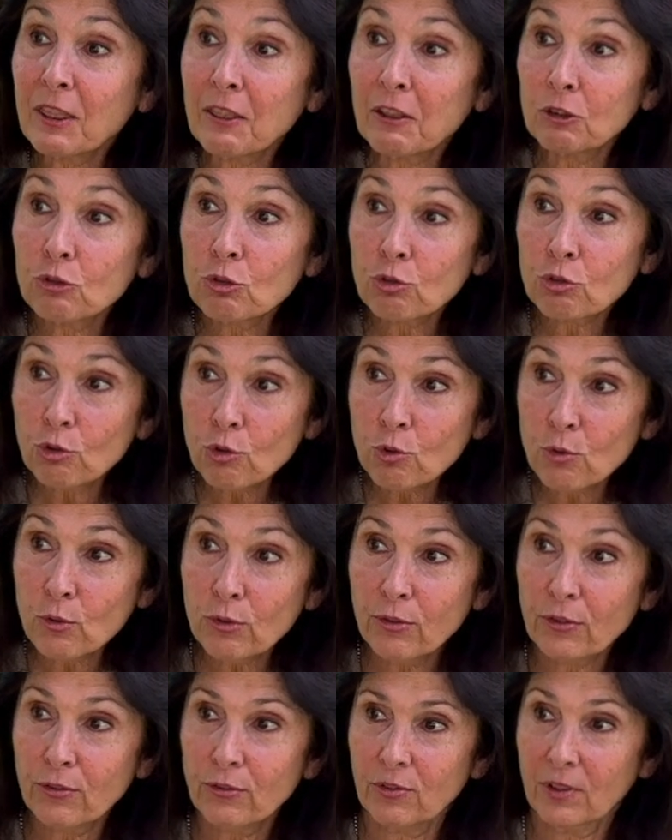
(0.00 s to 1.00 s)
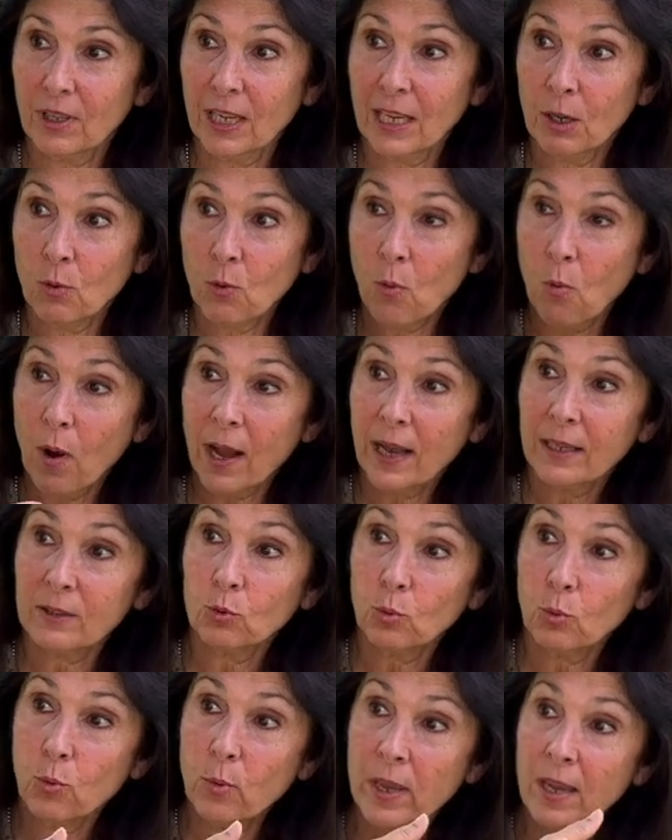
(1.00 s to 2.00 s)
the truth in what
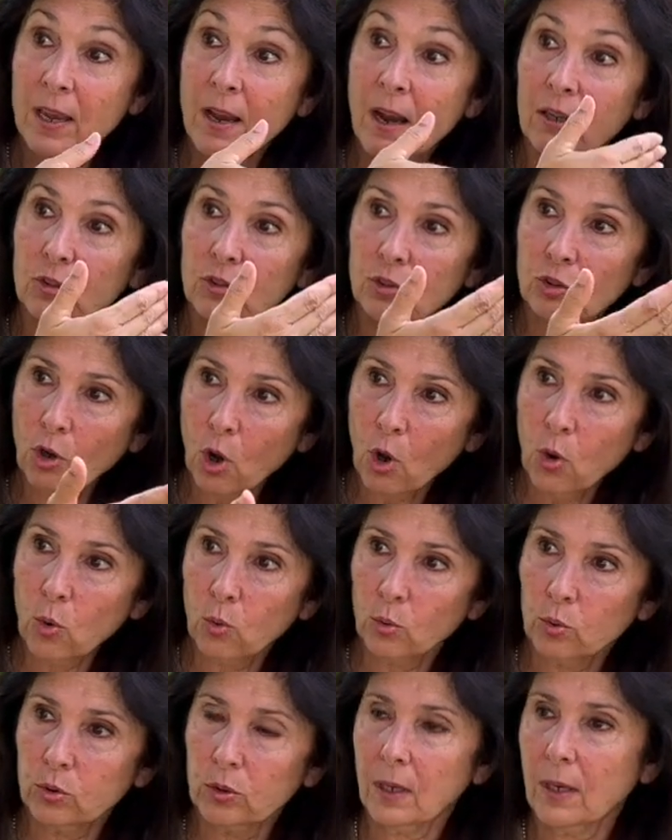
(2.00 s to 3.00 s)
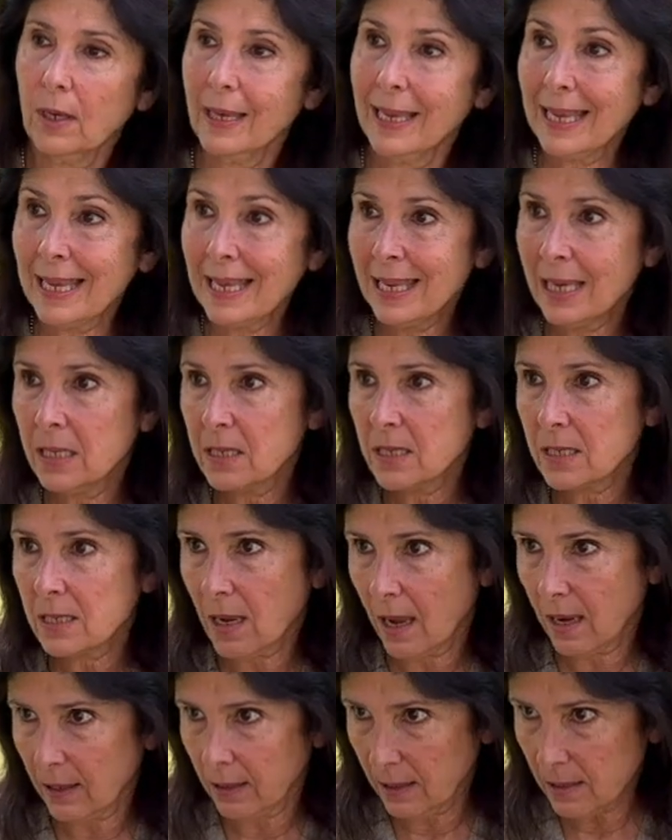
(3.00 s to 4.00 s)
we are told
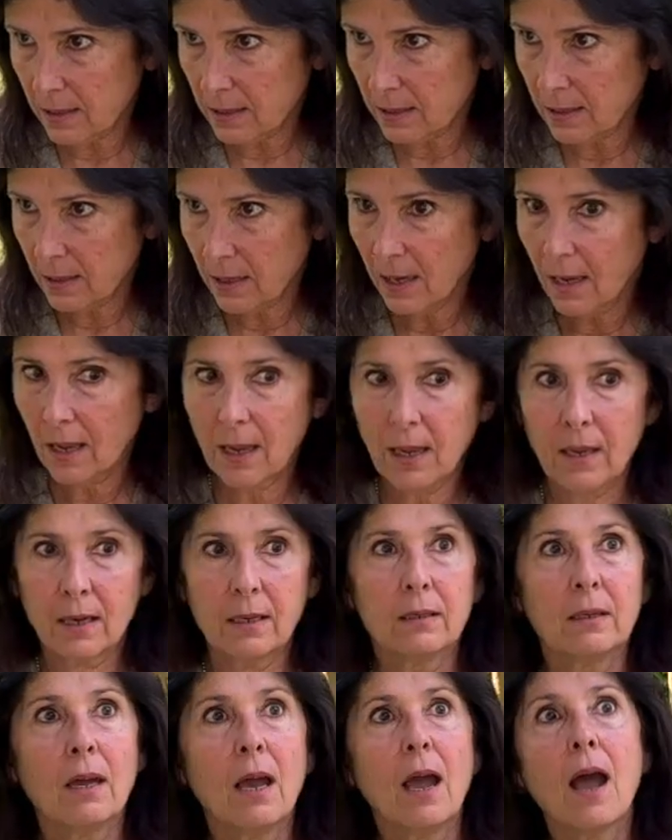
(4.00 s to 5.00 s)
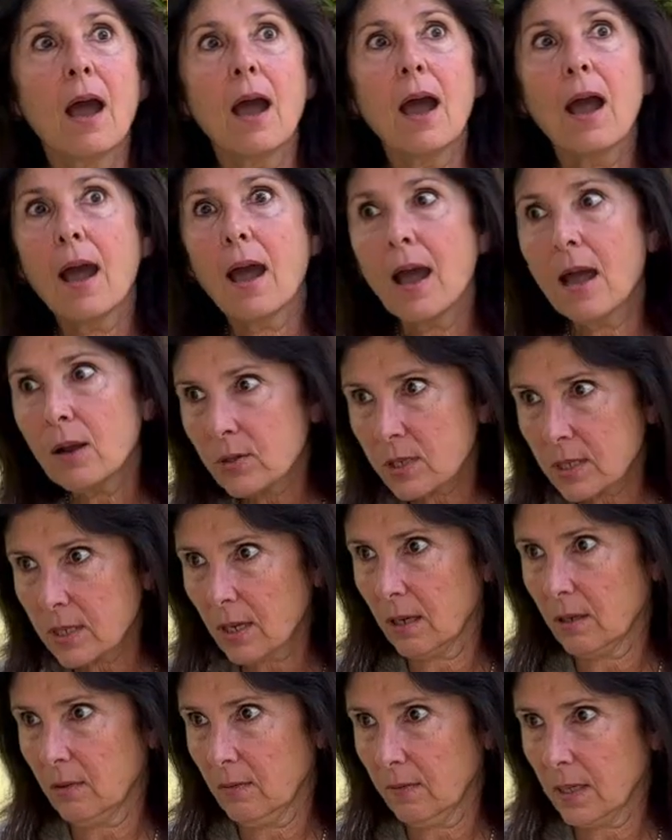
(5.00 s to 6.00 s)
inside us and
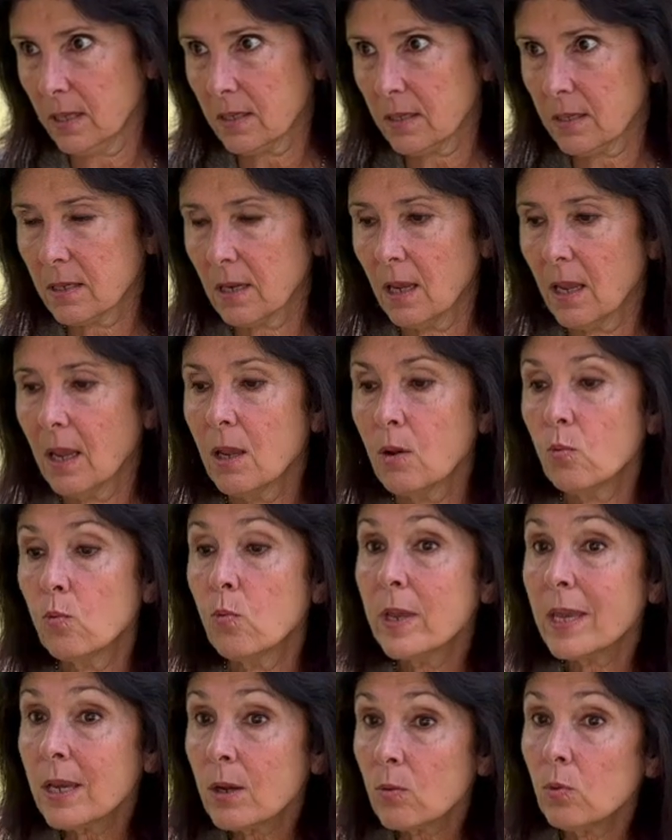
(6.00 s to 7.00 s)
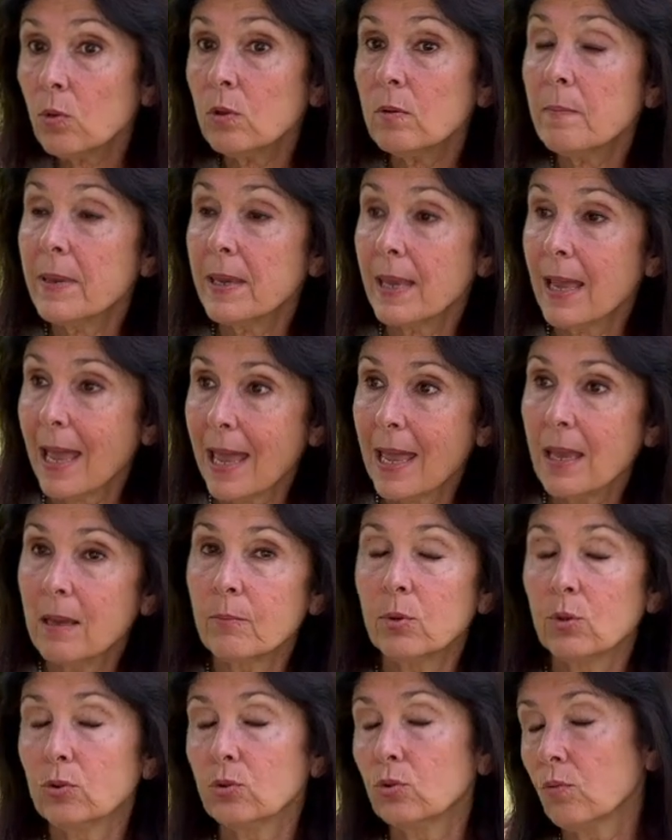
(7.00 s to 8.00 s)
outside of us, we will be
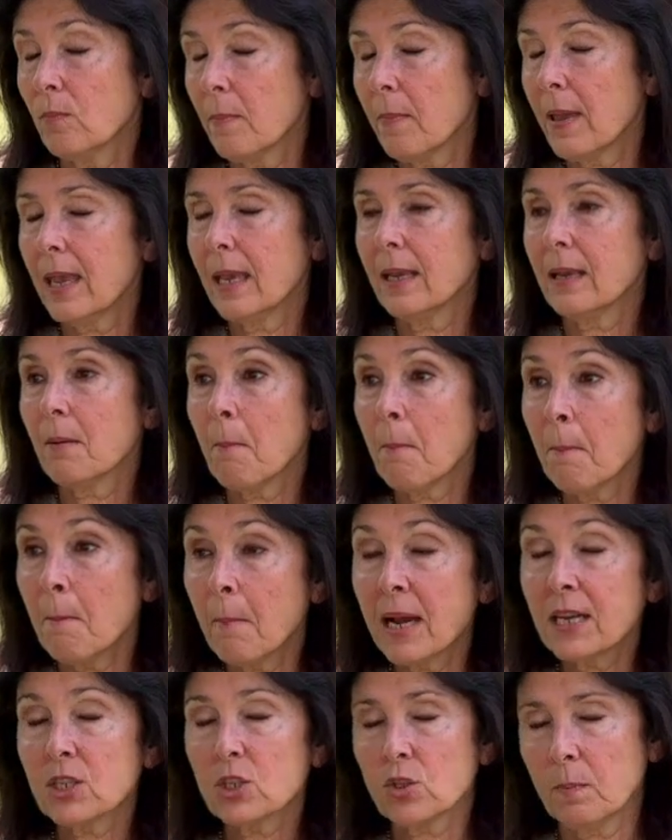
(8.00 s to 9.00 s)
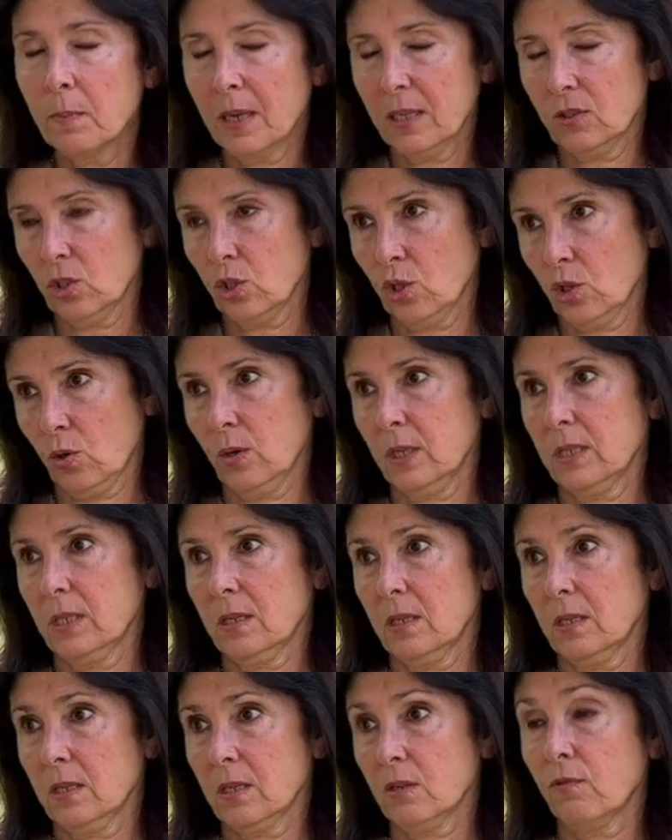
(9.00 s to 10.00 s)
able to make much better
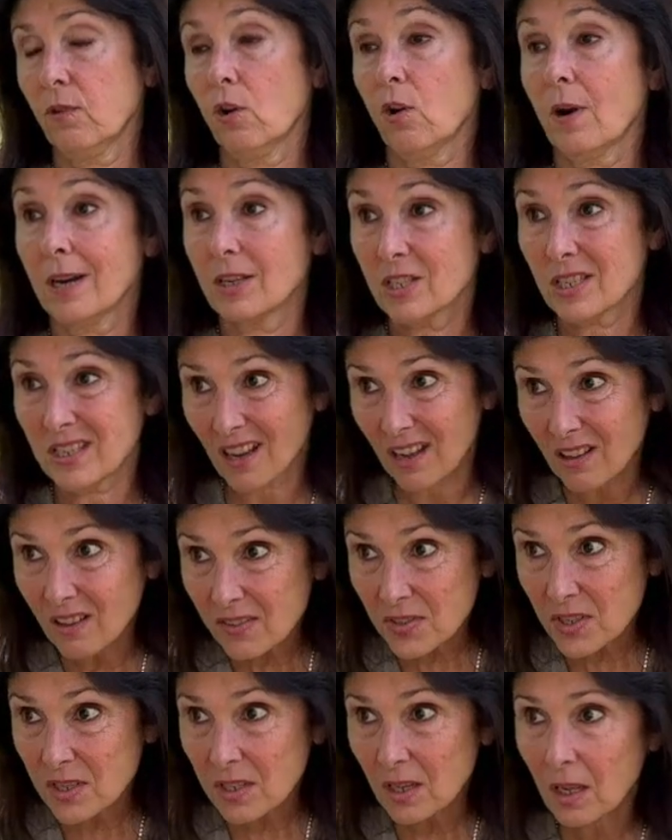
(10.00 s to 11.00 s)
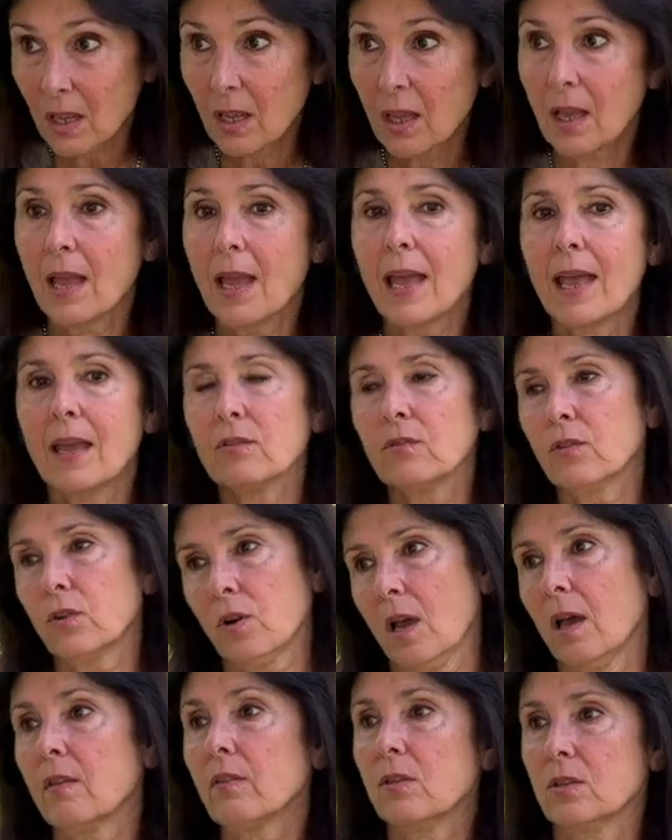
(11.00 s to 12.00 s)
choices for ourselves and for
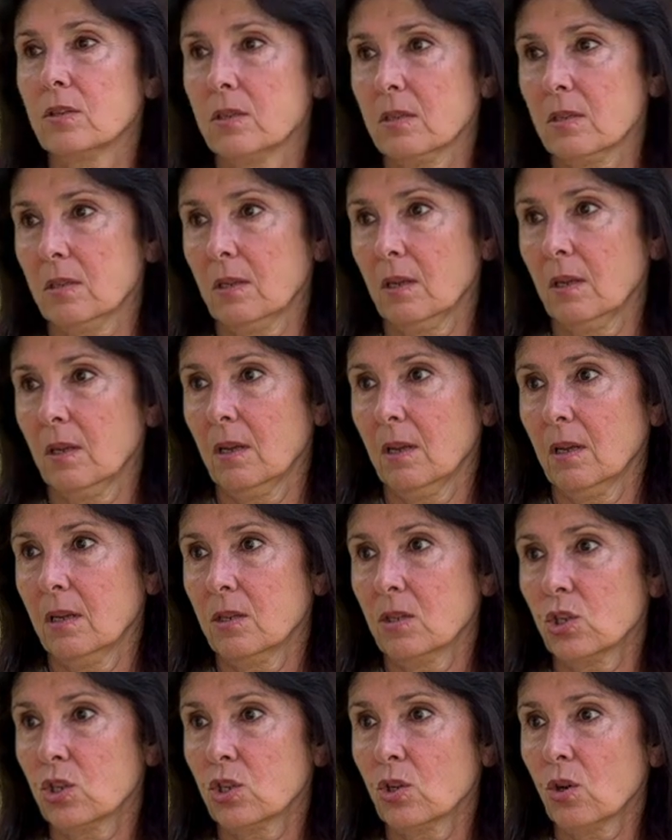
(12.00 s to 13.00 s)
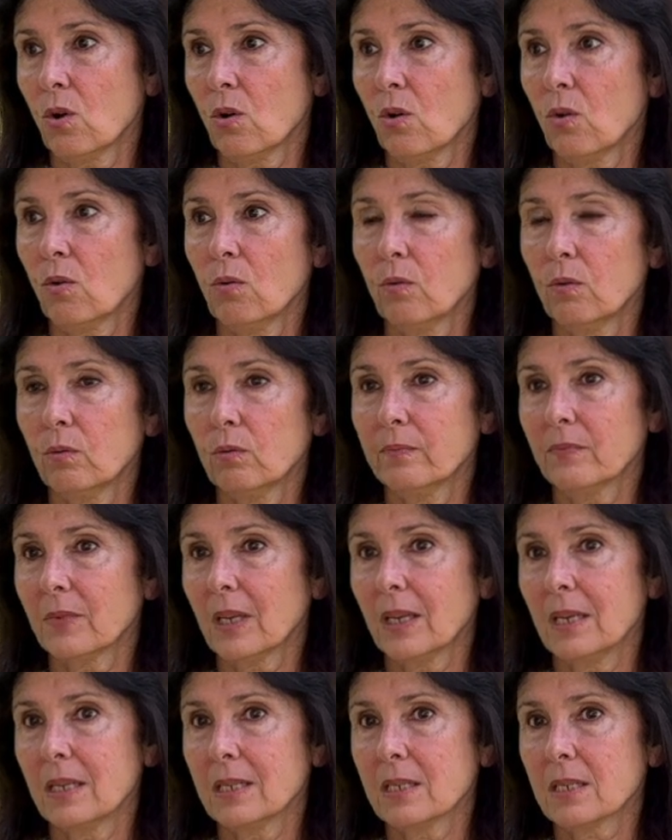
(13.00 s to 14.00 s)
others. So
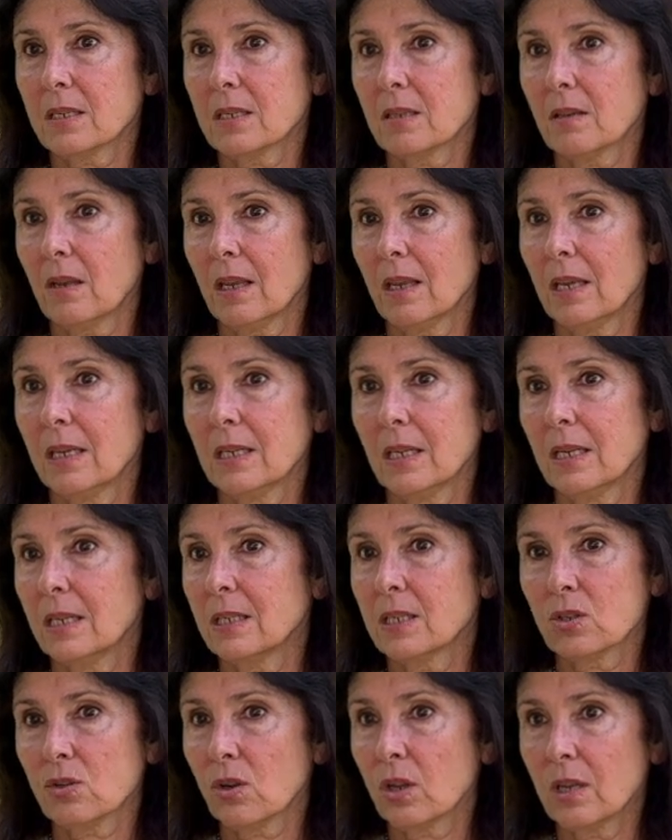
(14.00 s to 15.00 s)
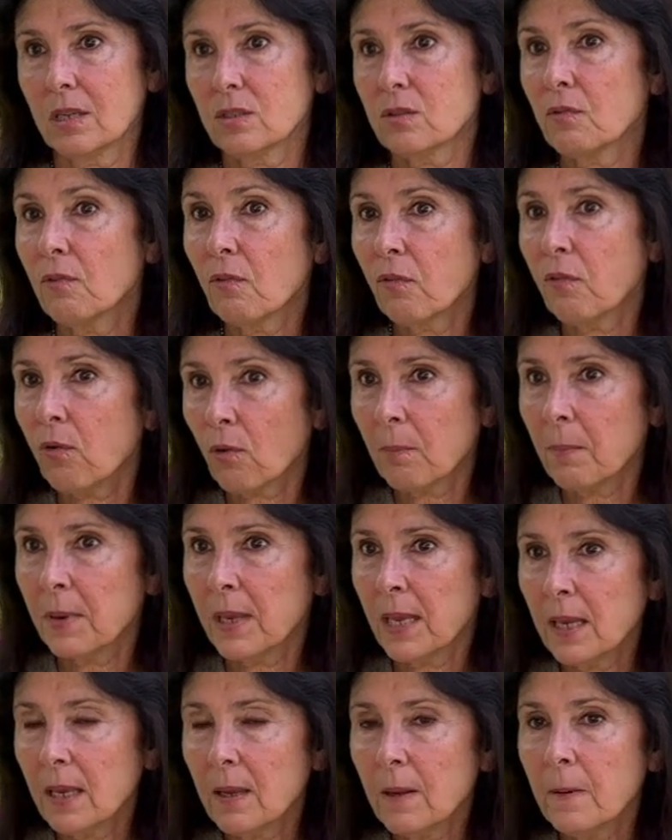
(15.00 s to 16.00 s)
it's for
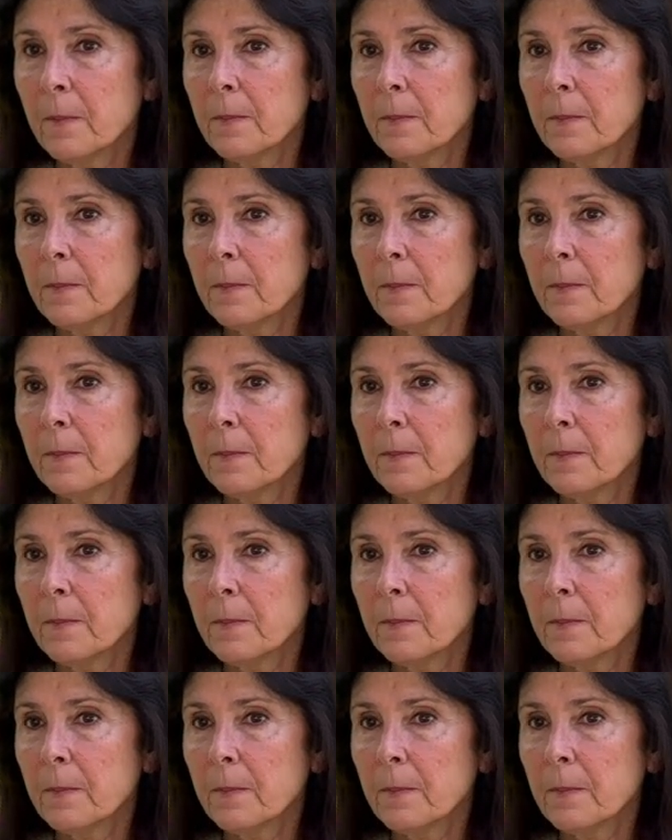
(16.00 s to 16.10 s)
me,